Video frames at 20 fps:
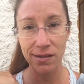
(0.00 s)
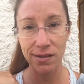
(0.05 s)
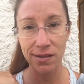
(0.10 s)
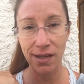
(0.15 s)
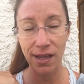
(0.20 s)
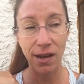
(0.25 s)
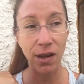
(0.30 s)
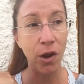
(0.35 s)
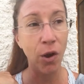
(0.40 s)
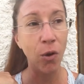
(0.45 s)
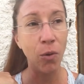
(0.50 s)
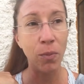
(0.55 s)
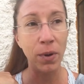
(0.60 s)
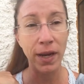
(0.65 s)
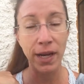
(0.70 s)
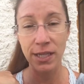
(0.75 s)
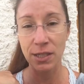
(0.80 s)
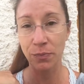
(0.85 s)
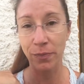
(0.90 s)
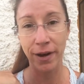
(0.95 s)
And
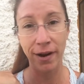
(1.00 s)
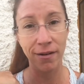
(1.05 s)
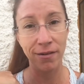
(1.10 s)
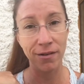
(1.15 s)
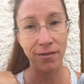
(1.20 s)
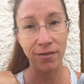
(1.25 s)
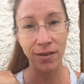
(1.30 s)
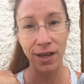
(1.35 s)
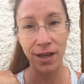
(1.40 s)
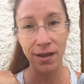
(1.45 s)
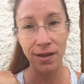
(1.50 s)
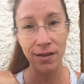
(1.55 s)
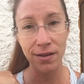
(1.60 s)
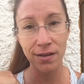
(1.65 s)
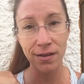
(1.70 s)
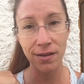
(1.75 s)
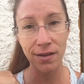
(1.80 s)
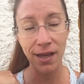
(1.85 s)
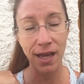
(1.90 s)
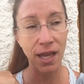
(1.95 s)
nobody's proud of it.
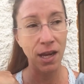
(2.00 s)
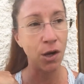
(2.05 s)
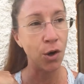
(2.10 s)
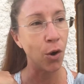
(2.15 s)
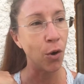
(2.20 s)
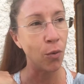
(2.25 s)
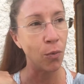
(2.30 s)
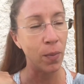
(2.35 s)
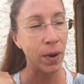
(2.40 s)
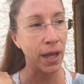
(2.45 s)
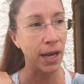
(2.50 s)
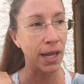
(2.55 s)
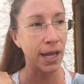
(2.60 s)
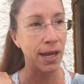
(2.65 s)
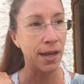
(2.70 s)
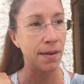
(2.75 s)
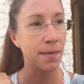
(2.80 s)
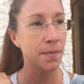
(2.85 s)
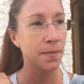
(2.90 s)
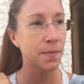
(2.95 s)
And nobody,
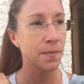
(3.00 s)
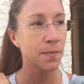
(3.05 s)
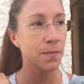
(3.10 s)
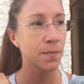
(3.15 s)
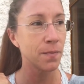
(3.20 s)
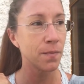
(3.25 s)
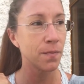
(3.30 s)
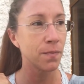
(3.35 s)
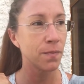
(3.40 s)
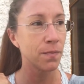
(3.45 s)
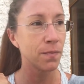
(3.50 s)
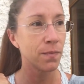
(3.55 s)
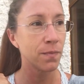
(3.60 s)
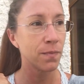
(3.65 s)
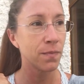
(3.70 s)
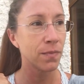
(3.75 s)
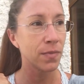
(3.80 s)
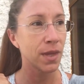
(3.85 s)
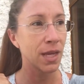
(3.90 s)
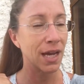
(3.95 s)

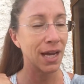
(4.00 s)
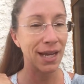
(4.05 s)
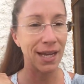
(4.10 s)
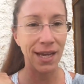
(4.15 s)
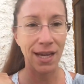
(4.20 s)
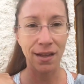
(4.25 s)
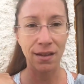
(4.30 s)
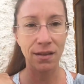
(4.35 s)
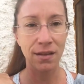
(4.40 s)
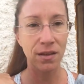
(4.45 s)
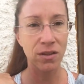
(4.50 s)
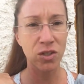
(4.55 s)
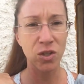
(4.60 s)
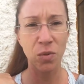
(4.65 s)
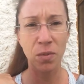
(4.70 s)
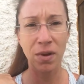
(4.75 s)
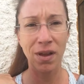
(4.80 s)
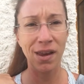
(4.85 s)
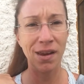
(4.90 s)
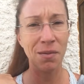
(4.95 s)
again, there's
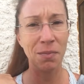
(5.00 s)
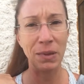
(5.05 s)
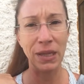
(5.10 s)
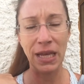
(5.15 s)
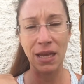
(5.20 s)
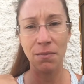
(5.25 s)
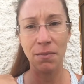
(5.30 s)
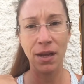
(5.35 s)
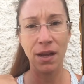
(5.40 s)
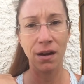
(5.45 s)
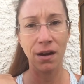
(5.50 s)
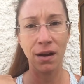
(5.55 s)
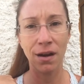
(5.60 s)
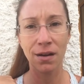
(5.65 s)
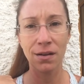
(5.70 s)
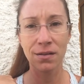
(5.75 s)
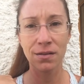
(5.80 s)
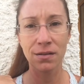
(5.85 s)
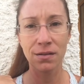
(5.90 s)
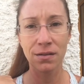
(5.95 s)
nobody to blame here.
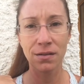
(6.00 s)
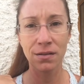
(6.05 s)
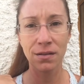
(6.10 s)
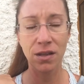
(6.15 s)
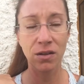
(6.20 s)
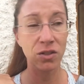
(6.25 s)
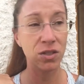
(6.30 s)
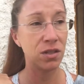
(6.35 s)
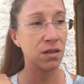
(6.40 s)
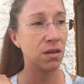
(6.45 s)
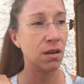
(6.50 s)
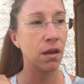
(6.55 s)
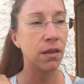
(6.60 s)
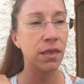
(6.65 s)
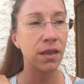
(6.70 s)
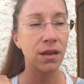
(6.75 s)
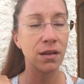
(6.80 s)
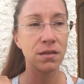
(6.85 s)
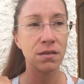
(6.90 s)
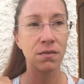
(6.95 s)
There's
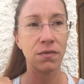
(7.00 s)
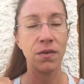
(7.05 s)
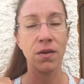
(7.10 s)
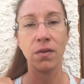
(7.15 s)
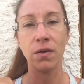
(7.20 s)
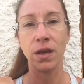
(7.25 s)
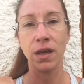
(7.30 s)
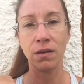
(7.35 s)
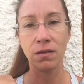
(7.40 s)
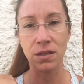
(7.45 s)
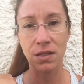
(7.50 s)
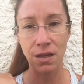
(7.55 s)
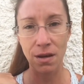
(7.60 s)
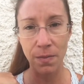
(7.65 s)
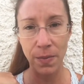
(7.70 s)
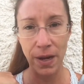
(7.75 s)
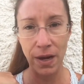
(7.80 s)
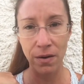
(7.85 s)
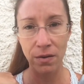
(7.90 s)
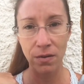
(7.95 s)
nothing to feel guilty
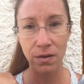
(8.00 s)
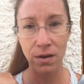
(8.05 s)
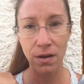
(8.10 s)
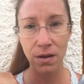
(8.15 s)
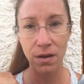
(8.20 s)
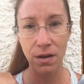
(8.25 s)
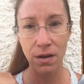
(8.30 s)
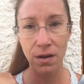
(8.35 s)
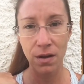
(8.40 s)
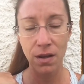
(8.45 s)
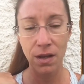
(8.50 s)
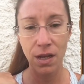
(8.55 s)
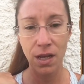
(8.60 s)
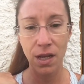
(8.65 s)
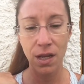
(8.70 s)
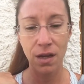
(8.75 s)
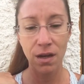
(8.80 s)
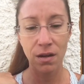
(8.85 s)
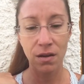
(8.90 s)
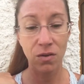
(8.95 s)
about,
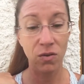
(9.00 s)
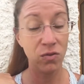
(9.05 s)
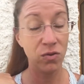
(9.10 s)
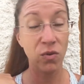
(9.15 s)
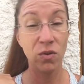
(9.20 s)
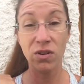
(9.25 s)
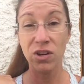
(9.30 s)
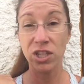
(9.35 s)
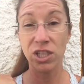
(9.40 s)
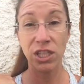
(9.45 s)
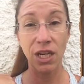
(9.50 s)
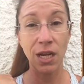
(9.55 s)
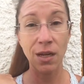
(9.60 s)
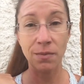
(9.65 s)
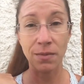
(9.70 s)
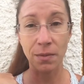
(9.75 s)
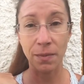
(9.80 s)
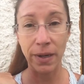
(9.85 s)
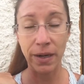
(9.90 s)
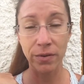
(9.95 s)
nor
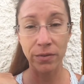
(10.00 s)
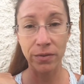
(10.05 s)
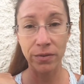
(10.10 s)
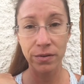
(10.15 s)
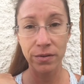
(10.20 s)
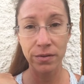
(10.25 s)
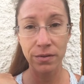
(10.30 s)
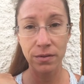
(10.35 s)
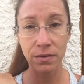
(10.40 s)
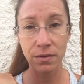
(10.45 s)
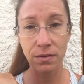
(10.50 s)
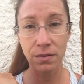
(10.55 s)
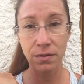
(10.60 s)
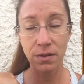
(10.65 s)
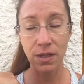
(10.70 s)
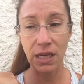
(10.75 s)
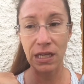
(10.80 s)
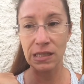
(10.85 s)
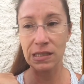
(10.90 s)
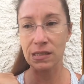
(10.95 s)
ashamed about.
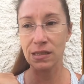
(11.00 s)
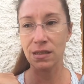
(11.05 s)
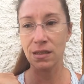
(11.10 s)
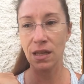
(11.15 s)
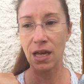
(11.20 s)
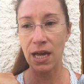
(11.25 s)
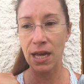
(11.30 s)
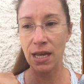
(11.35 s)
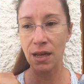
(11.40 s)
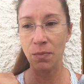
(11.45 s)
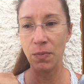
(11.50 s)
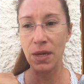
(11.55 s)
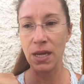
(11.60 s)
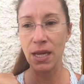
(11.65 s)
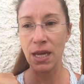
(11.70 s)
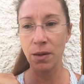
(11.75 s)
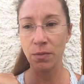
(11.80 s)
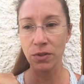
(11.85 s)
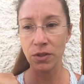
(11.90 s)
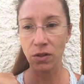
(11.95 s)
It's like
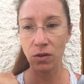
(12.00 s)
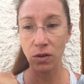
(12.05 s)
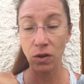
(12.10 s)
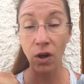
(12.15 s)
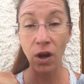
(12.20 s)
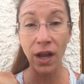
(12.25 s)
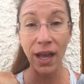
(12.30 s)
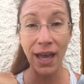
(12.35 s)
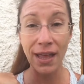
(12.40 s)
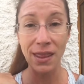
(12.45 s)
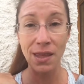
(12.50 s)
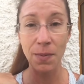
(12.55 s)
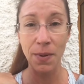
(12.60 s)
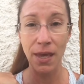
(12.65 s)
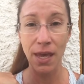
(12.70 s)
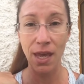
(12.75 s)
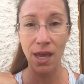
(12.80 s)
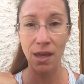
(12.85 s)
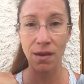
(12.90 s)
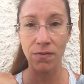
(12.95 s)
being able to look at the
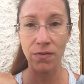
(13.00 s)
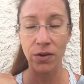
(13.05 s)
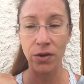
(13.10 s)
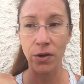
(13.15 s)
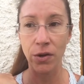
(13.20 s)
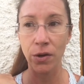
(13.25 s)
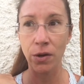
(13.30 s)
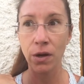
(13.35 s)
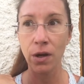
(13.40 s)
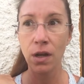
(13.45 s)
behavior